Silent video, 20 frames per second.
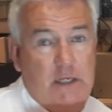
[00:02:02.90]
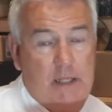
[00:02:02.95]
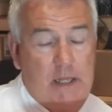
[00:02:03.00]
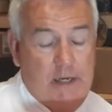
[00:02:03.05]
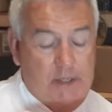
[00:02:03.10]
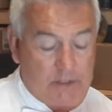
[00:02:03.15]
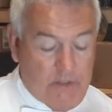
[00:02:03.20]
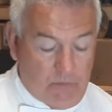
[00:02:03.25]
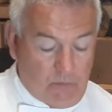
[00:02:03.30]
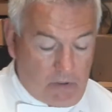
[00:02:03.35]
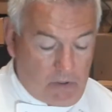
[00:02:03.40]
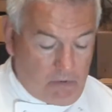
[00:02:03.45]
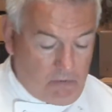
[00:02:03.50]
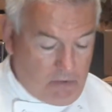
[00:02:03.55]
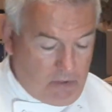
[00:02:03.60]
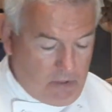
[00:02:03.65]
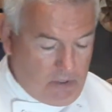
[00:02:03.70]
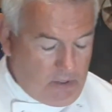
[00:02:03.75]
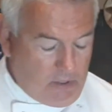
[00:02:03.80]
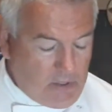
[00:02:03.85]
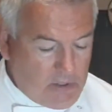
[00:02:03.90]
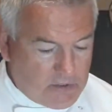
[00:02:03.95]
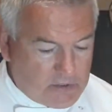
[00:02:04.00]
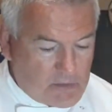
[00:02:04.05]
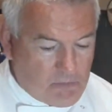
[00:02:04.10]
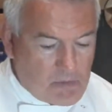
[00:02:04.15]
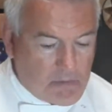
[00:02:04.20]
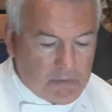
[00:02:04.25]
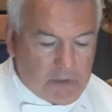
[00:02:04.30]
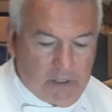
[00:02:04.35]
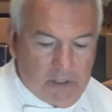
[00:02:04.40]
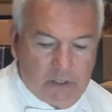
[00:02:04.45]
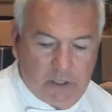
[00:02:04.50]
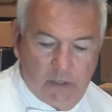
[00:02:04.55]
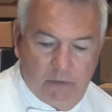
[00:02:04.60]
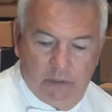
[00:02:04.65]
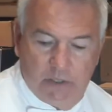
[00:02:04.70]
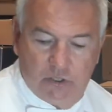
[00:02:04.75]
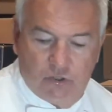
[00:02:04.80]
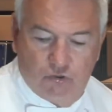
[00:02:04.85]
that as well. So what I'm going to do
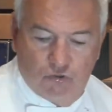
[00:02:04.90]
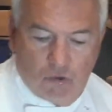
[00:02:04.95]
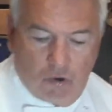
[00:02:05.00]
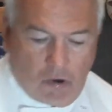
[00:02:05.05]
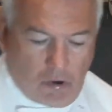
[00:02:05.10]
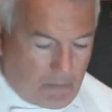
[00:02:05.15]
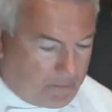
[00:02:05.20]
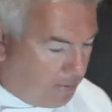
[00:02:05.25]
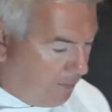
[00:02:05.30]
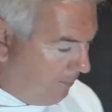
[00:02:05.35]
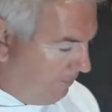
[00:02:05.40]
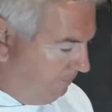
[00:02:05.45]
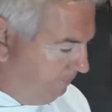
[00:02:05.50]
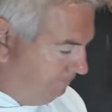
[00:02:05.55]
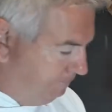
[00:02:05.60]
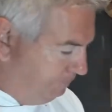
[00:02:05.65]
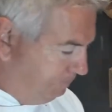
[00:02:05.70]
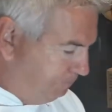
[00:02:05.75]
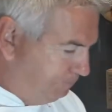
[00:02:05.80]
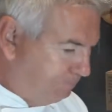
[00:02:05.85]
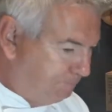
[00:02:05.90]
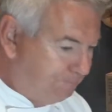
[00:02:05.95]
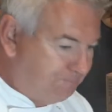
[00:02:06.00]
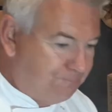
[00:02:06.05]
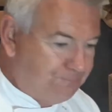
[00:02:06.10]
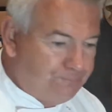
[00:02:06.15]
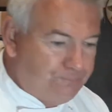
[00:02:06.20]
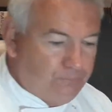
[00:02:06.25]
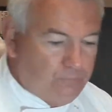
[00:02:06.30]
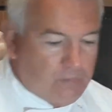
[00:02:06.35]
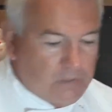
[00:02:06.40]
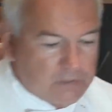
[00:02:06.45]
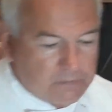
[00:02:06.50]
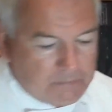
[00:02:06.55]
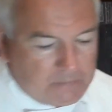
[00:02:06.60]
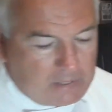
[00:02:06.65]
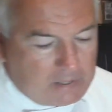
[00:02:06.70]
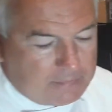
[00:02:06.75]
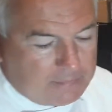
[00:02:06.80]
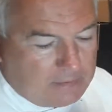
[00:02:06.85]
is drop, where's
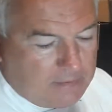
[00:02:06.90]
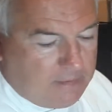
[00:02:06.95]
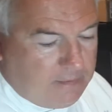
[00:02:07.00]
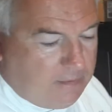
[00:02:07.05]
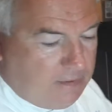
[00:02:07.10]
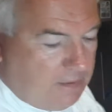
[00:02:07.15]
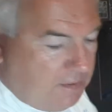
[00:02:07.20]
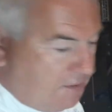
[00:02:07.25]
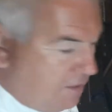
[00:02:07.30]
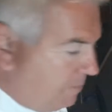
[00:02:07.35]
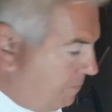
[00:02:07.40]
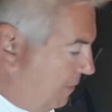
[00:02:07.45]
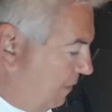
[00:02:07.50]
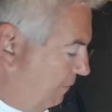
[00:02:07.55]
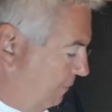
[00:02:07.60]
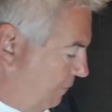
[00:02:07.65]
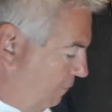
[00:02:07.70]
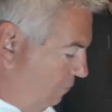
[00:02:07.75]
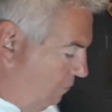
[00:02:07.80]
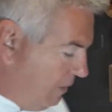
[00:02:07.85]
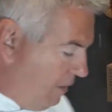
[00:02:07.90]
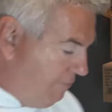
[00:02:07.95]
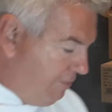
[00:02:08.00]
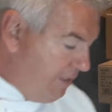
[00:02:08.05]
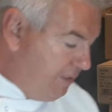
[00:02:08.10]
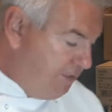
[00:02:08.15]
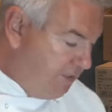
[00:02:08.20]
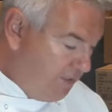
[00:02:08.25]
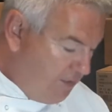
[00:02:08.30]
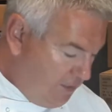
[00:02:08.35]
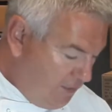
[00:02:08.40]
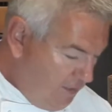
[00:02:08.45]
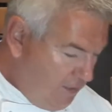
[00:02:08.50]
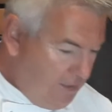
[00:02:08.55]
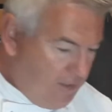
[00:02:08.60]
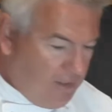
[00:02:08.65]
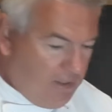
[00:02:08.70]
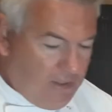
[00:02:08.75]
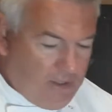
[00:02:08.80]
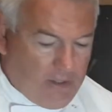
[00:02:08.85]
my other dipping fork? There it is.
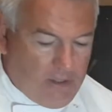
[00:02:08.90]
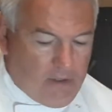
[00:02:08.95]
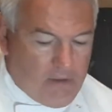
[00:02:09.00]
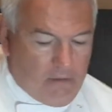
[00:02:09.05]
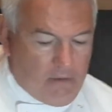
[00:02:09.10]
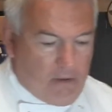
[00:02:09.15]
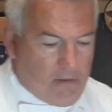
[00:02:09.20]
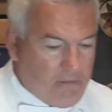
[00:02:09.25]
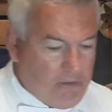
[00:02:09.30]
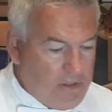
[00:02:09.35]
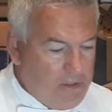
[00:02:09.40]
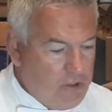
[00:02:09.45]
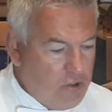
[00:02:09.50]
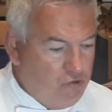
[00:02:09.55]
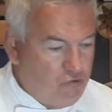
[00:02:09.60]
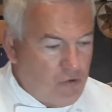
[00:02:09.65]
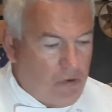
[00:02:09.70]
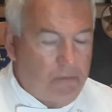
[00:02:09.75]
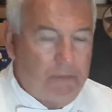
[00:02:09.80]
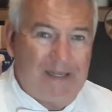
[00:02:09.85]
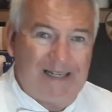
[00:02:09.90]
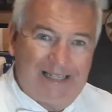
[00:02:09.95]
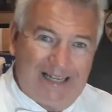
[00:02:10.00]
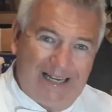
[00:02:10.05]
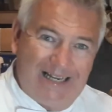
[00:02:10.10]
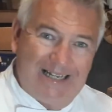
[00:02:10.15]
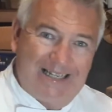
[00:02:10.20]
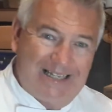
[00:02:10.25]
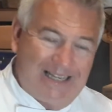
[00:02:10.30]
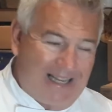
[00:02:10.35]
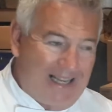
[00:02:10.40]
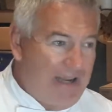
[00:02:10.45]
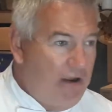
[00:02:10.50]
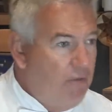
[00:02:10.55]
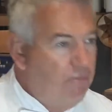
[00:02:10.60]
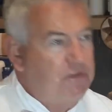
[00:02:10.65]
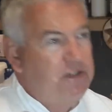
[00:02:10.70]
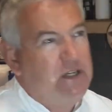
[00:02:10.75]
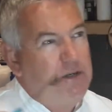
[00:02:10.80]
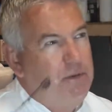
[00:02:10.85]
I'm going to drop this into here.
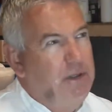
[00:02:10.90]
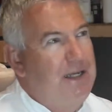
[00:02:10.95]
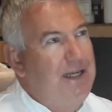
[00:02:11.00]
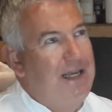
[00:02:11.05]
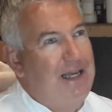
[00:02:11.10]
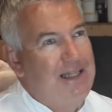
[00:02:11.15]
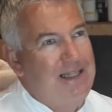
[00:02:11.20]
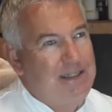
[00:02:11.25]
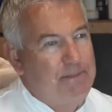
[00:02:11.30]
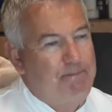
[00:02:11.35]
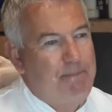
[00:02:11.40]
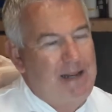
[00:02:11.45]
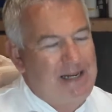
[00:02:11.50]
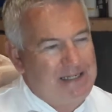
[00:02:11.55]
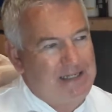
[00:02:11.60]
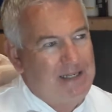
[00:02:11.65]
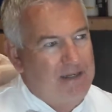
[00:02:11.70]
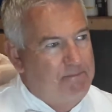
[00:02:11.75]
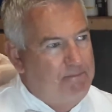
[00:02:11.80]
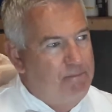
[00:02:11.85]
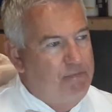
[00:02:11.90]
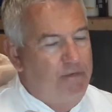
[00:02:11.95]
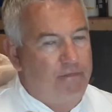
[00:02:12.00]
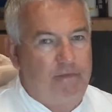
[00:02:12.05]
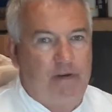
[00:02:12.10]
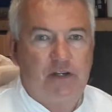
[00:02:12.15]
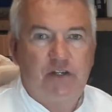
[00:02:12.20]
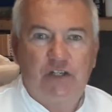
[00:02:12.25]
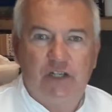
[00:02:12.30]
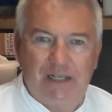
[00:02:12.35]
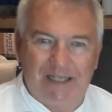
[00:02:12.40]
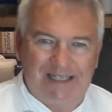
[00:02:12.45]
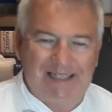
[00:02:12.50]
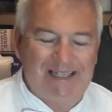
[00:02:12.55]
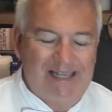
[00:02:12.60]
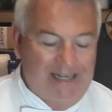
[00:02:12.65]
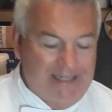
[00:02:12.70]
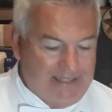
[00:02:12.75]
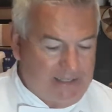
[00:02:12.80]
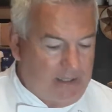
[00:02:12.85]
Obviously we can get this better professionally
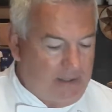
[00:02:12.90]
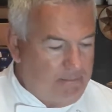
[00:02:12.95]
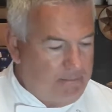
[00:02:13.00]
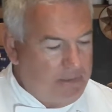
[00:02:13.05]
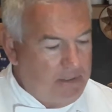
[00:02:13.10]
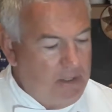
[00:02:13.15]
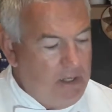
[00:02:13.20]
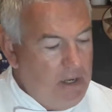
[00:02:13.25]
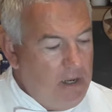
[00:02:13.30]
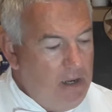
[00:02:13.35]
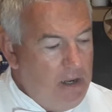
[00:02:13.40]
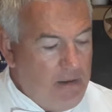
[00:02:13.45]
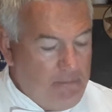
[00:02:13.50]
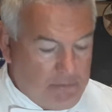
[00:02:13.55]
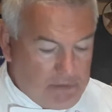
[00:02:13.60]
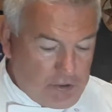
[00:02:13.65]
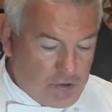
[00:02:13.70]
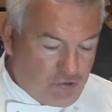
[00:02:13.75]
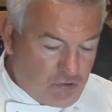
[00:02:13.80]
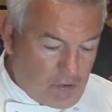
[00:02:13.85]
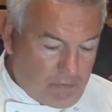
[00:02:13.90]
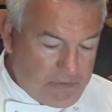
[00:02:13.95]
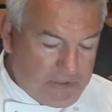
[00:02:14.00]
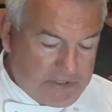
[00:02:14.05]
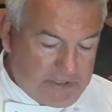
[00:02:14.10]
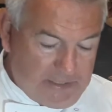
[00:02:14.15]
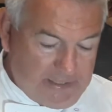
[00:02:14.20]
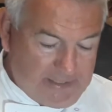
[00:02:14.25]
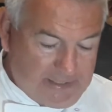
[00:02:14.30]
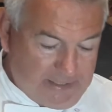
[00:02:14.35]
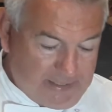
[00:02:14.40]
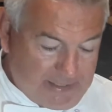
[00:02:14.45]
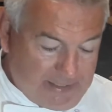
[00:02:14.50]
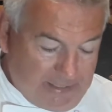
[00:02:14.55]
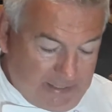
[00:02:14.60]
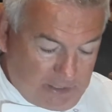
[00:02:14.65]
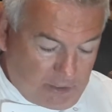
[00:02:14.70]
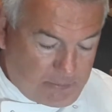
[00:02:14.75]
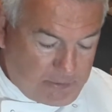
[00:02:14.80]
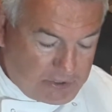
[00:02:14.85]
set up, but I'm going to drop this into the
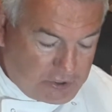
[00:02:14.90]
liquid